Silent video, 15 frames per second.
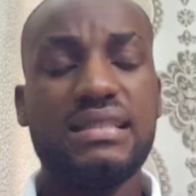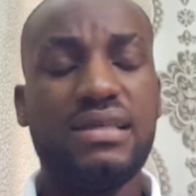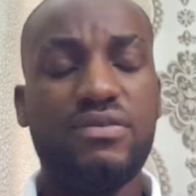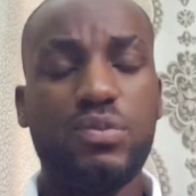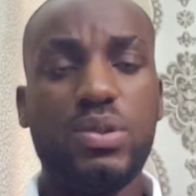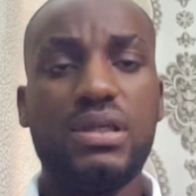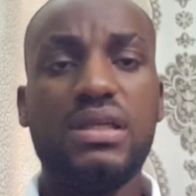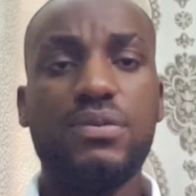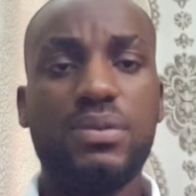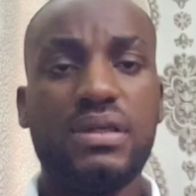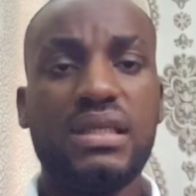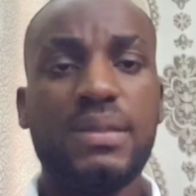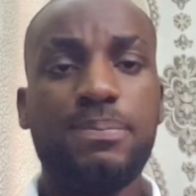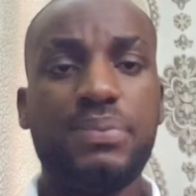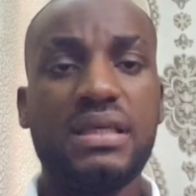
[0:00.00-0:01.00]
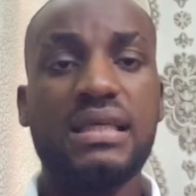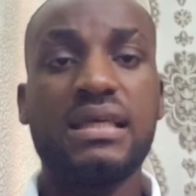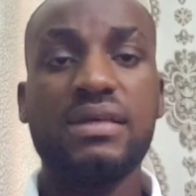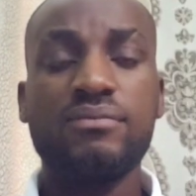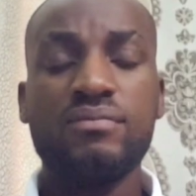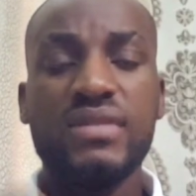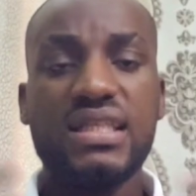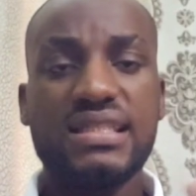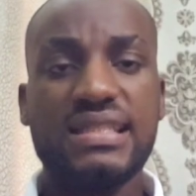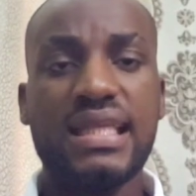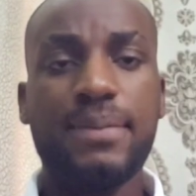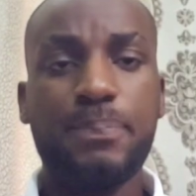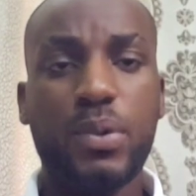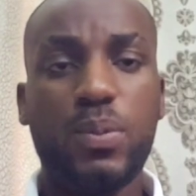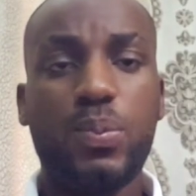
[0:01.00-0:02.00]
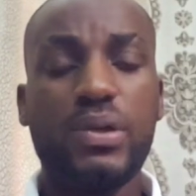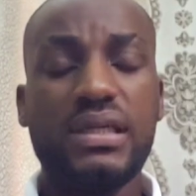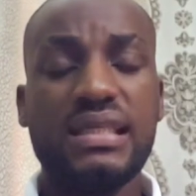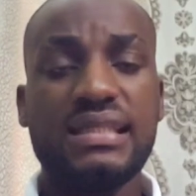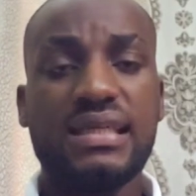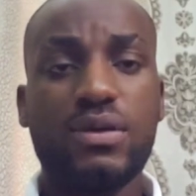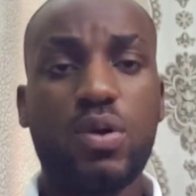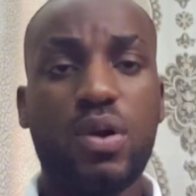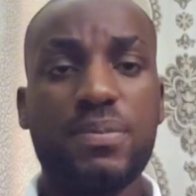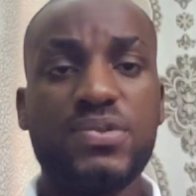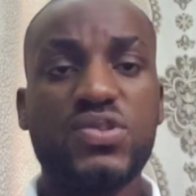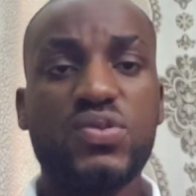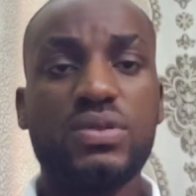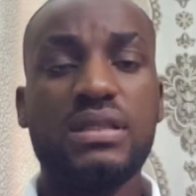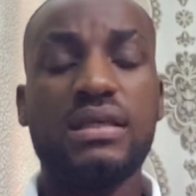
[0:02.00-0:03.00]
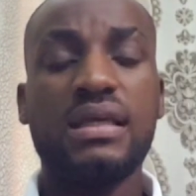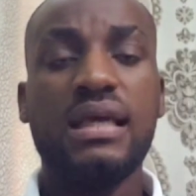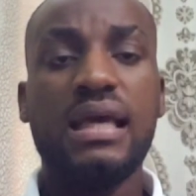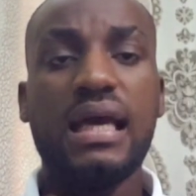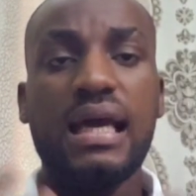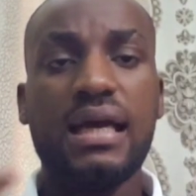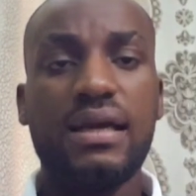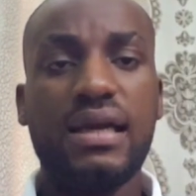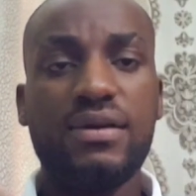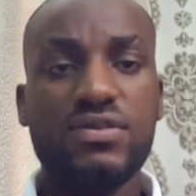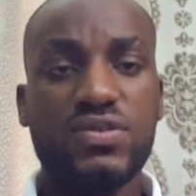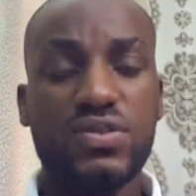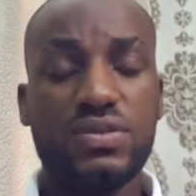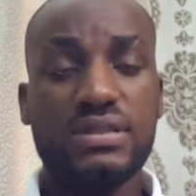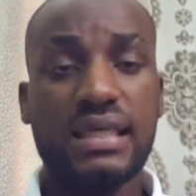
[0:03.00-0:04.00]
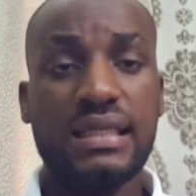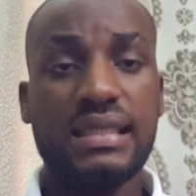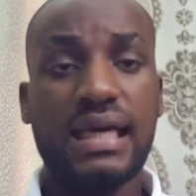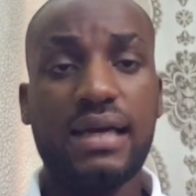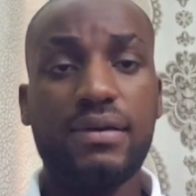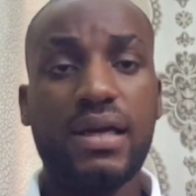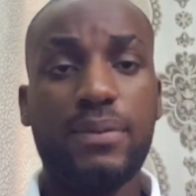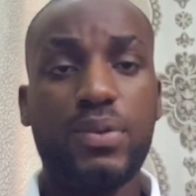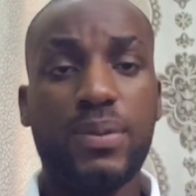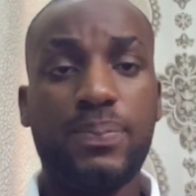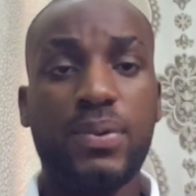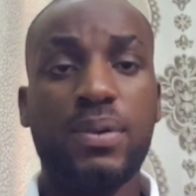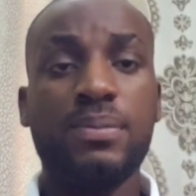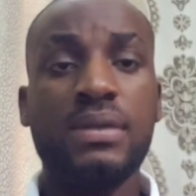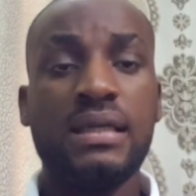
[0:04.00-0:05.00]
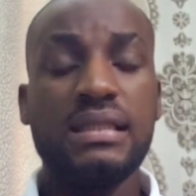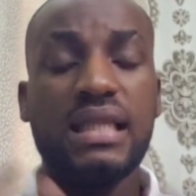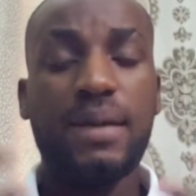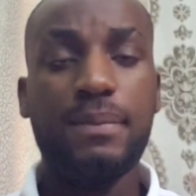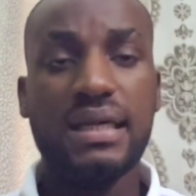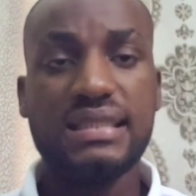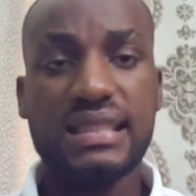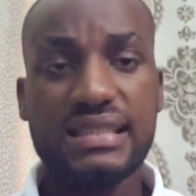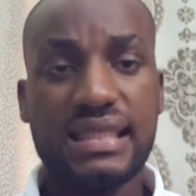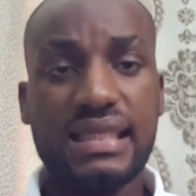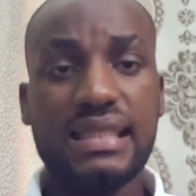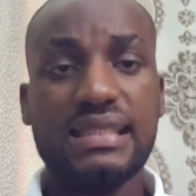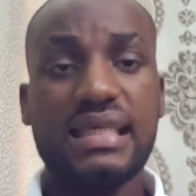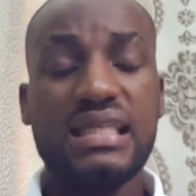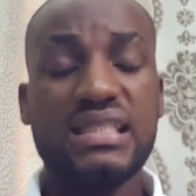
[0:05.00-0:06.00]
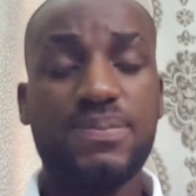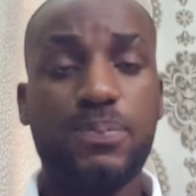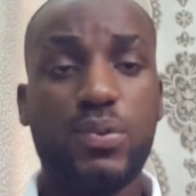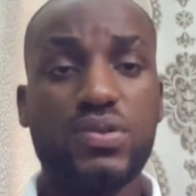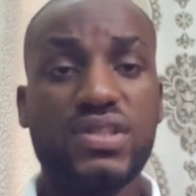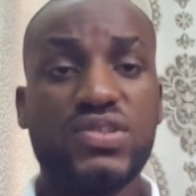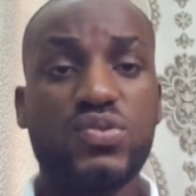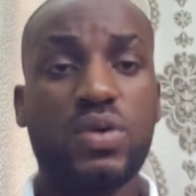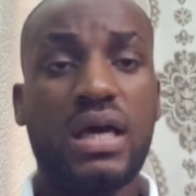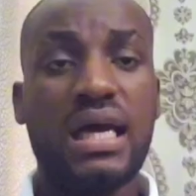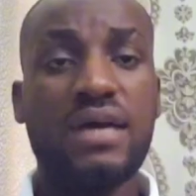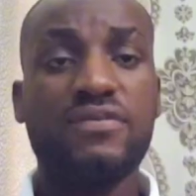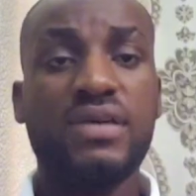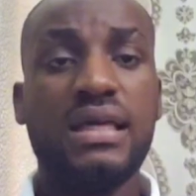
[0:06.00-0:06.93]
a really big step up when it comes to the aerial duels and the aerial bomb that Manchester United is posing to have